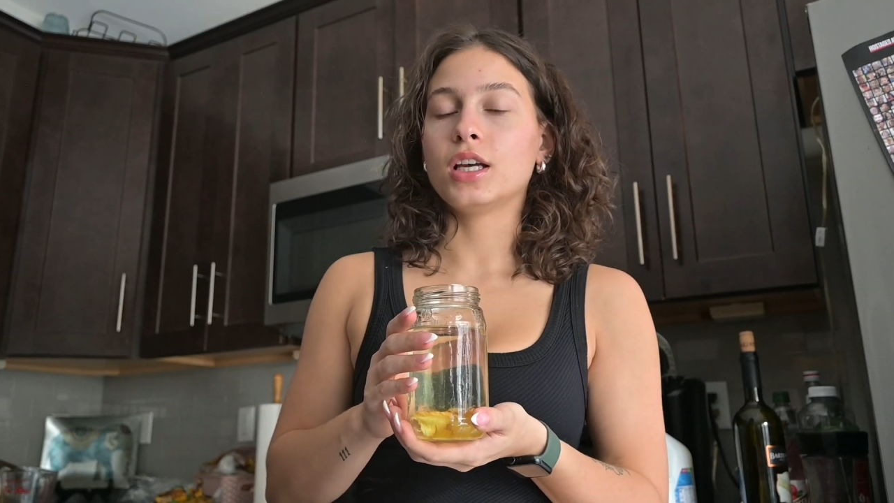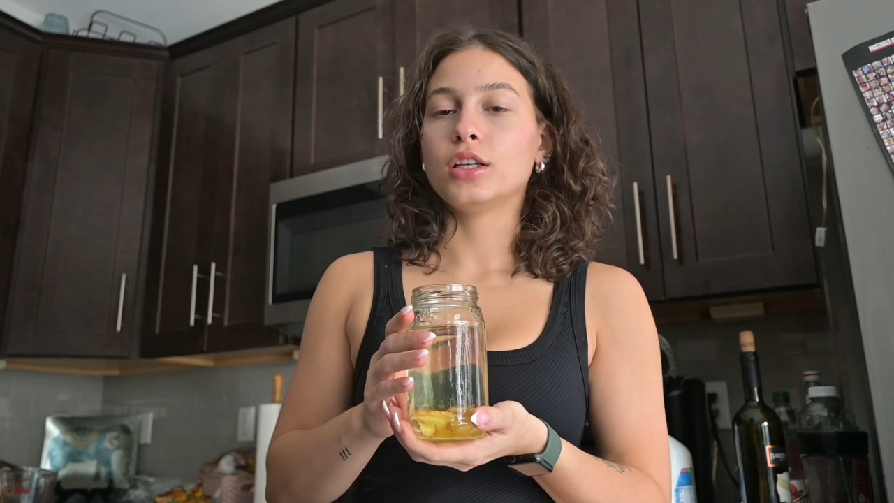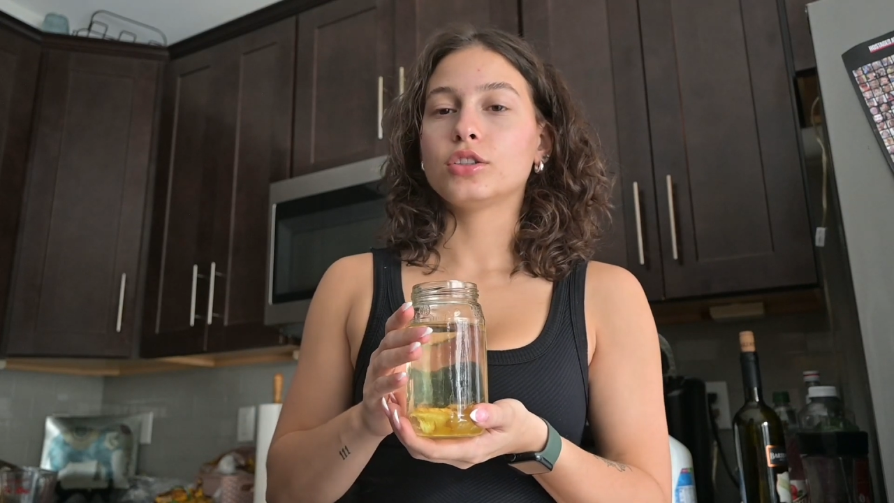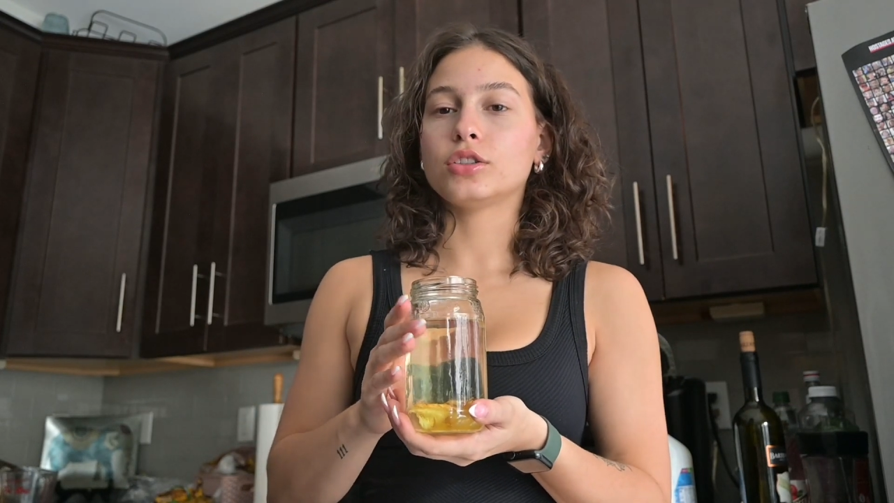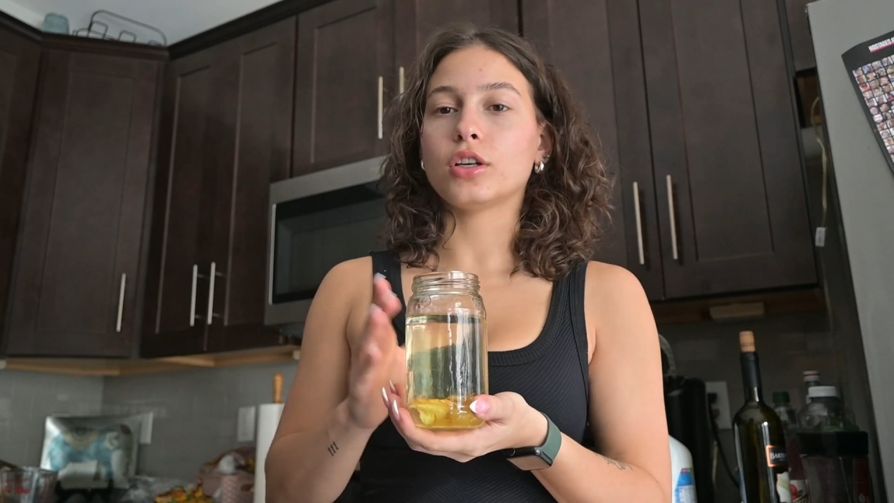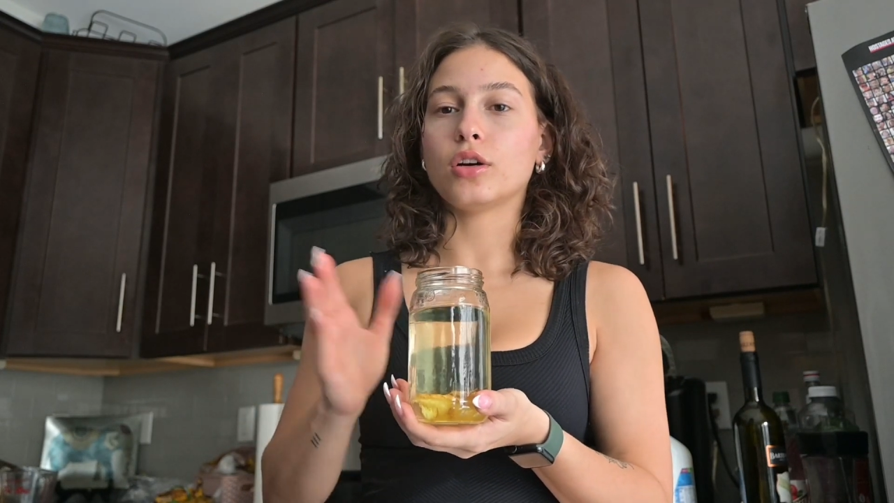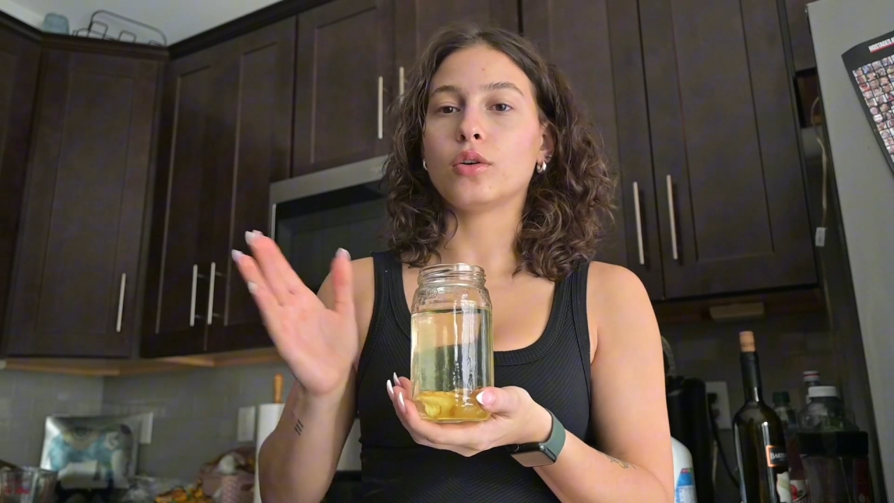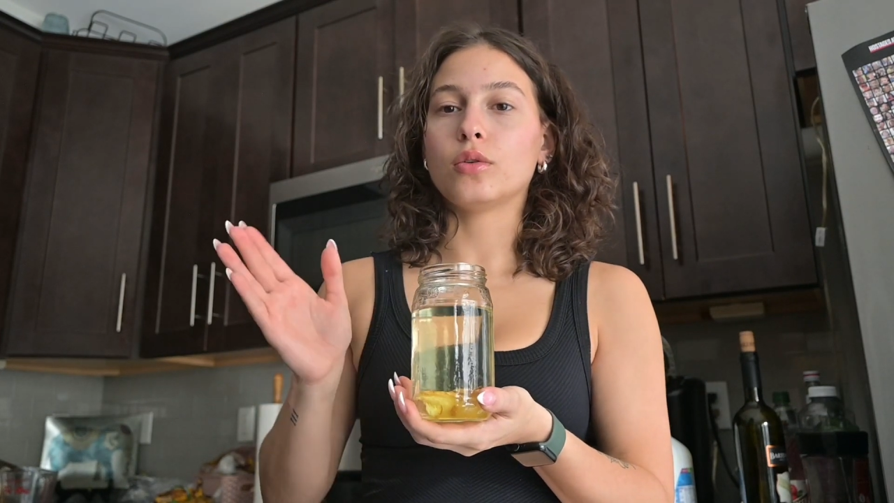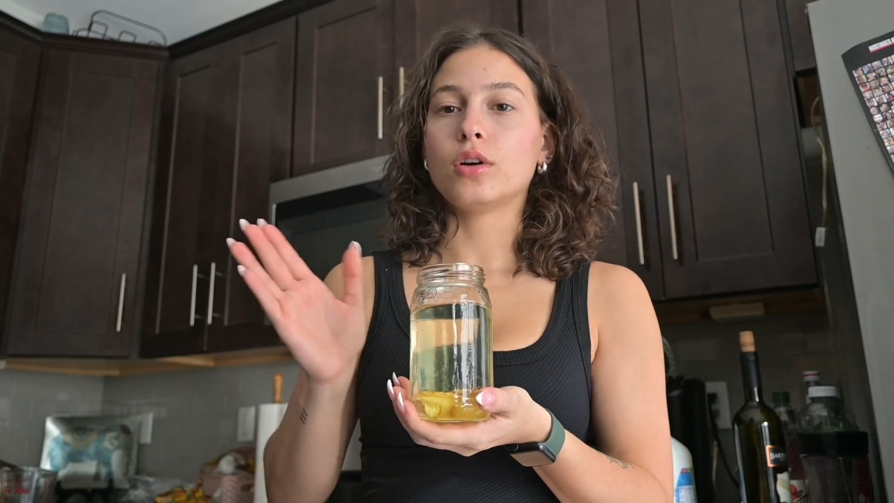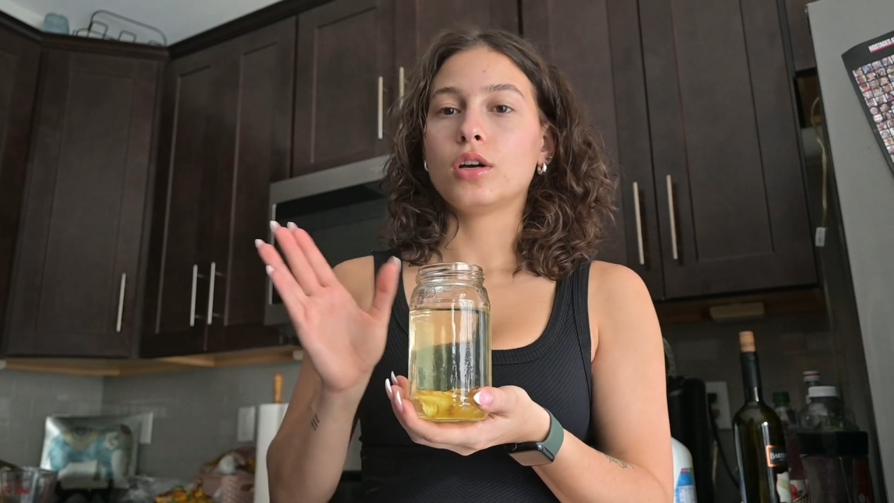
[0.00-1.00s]

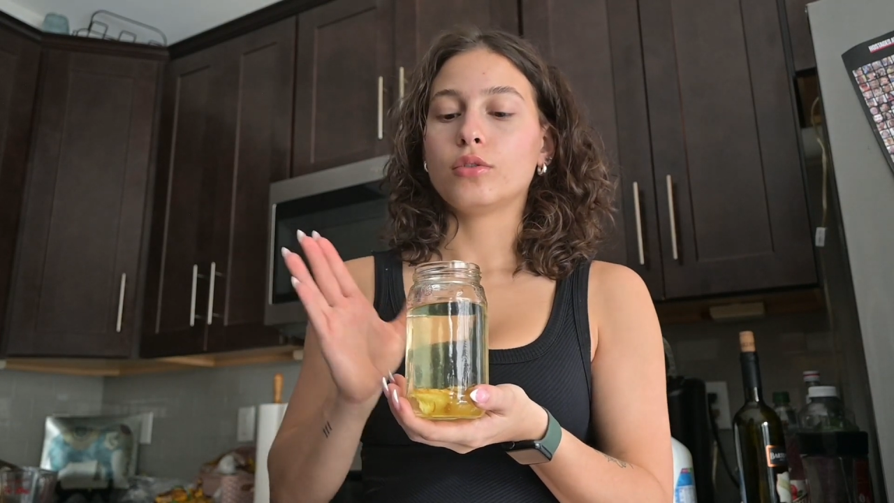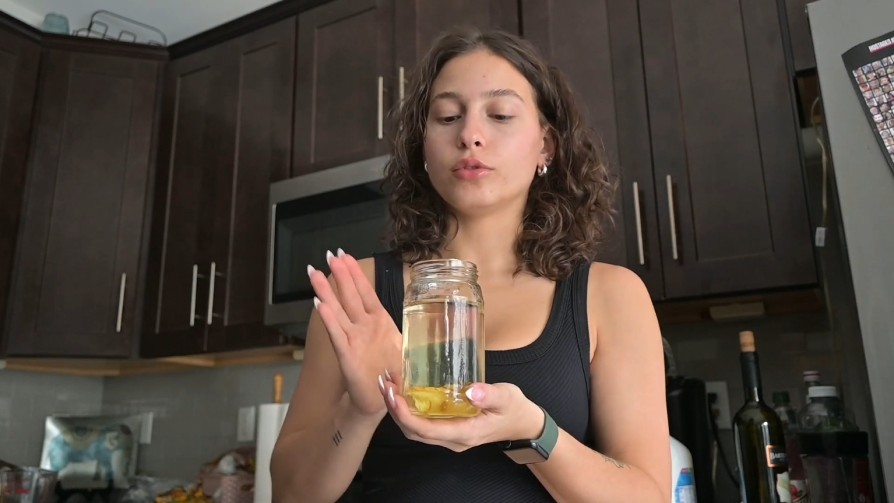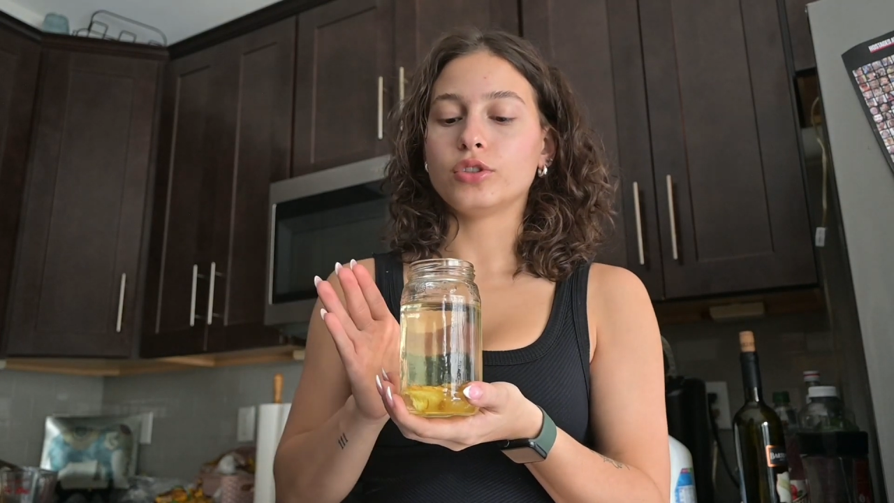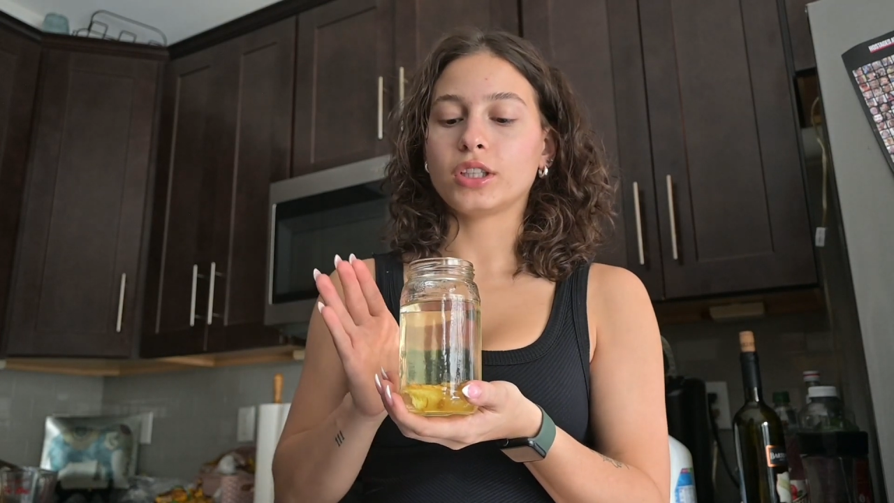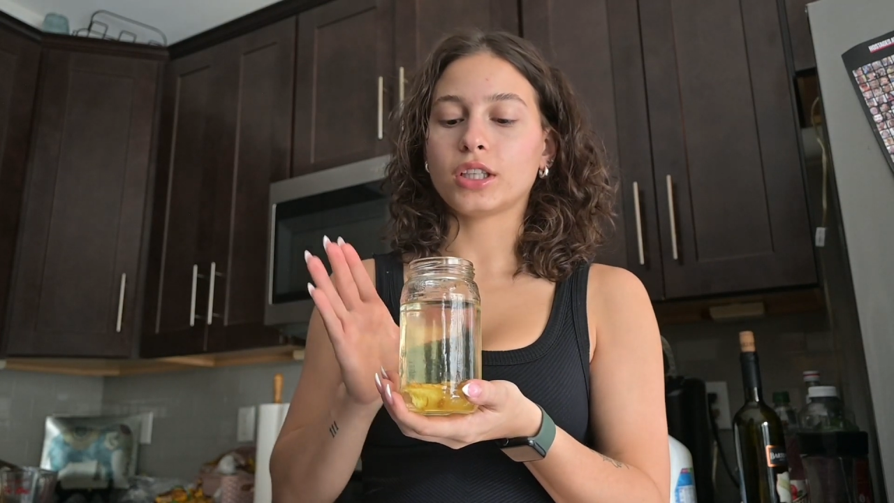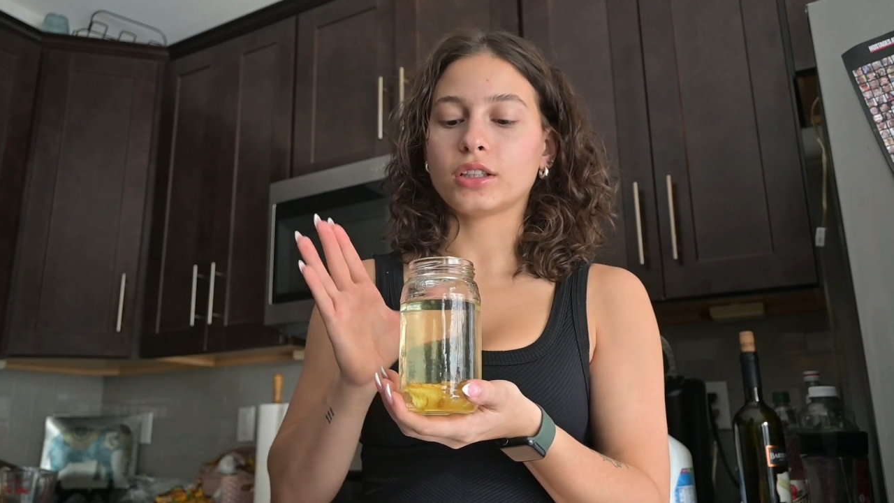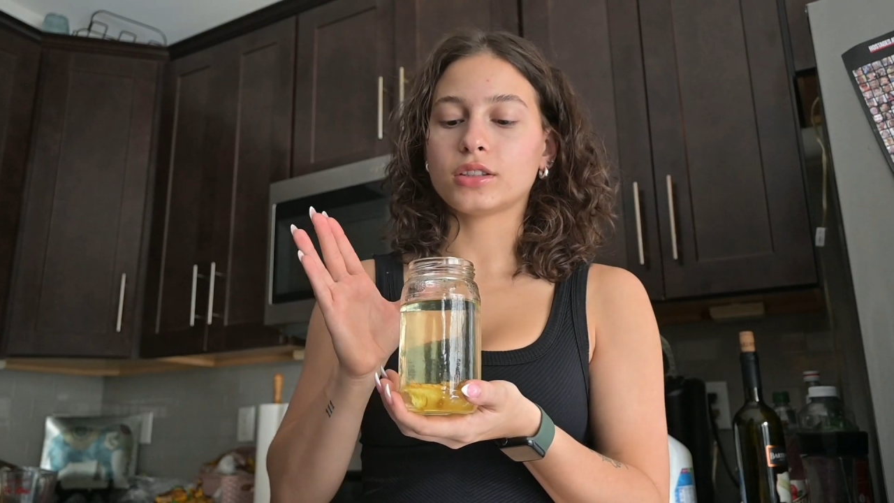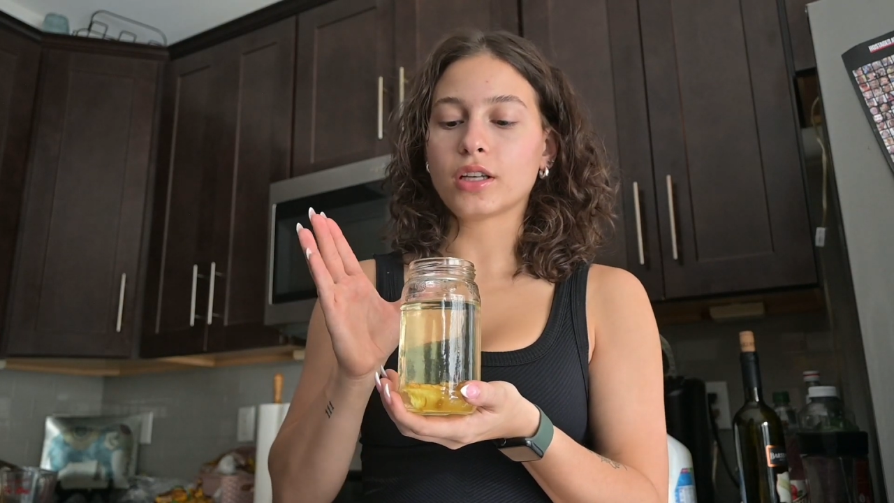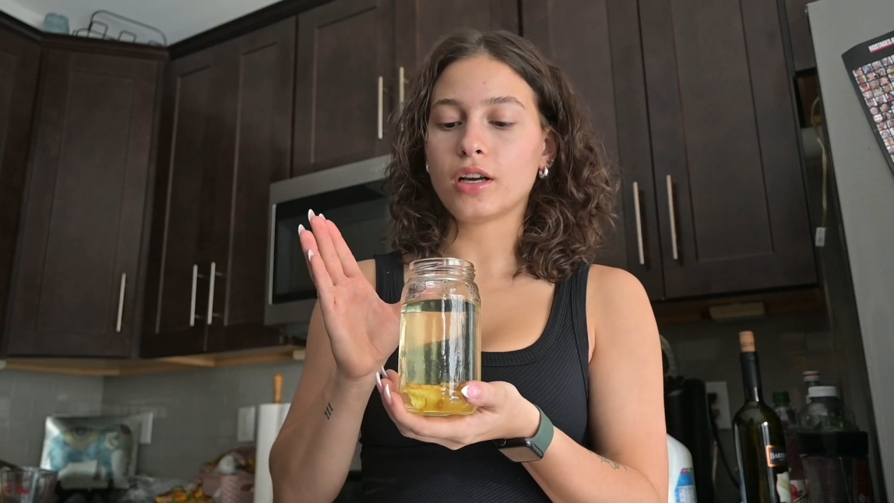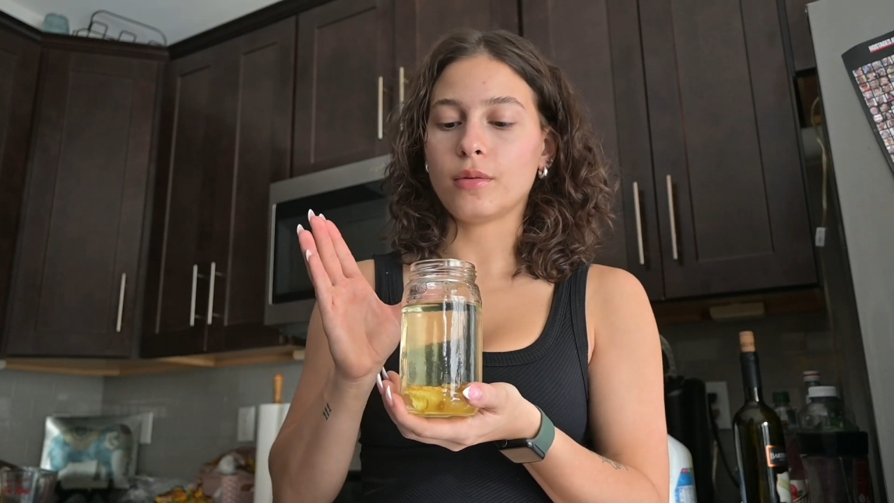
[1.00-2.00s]
So we're drinking
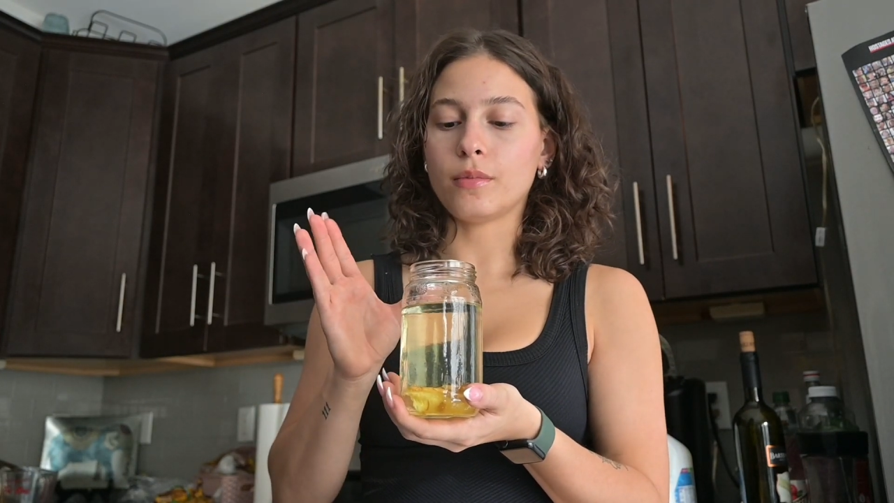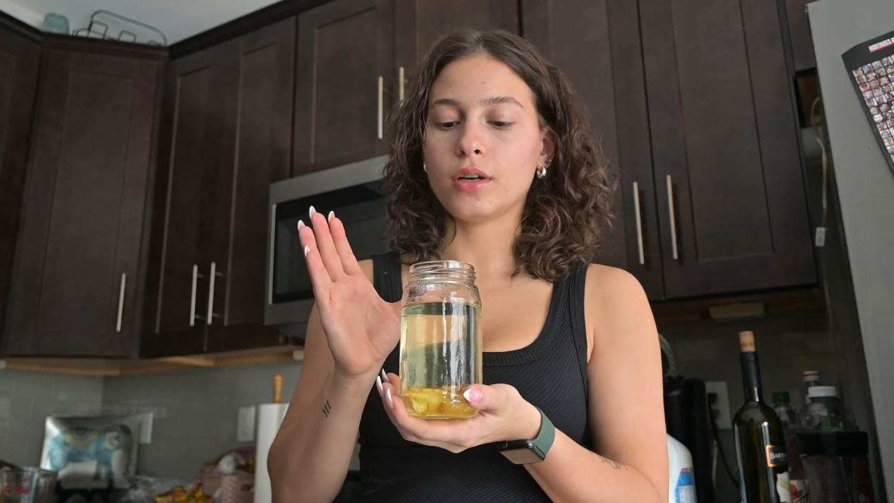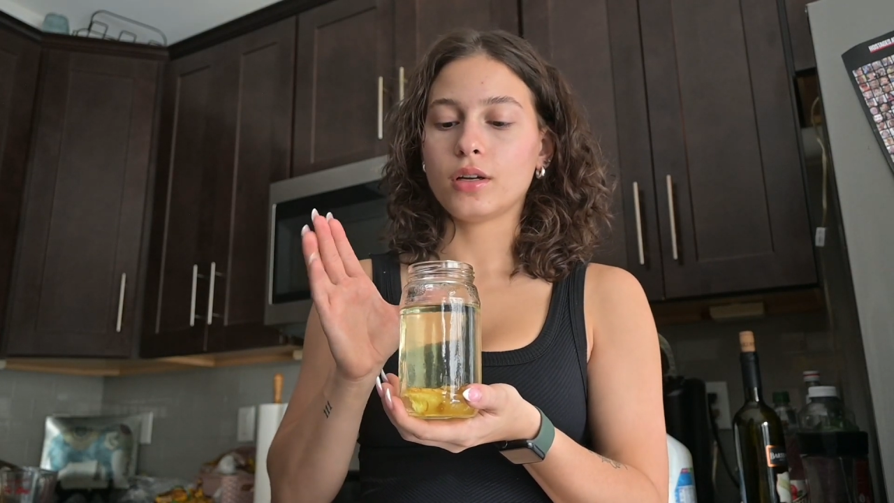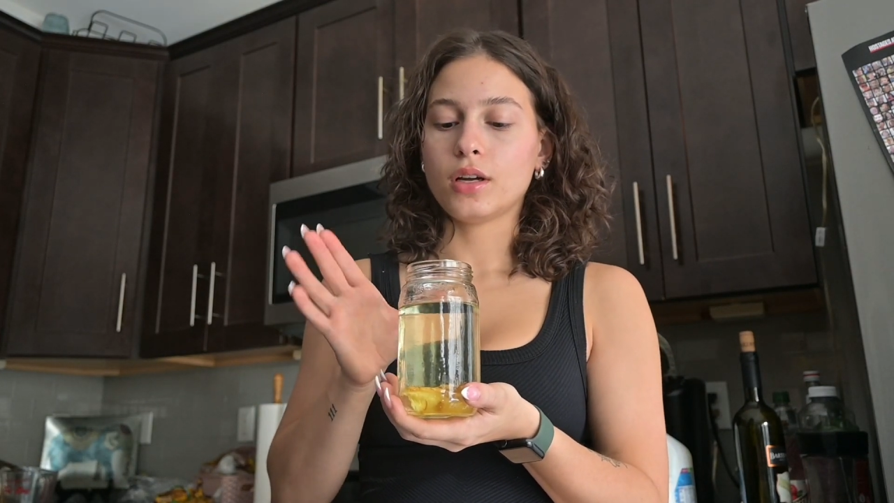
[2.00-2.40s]
some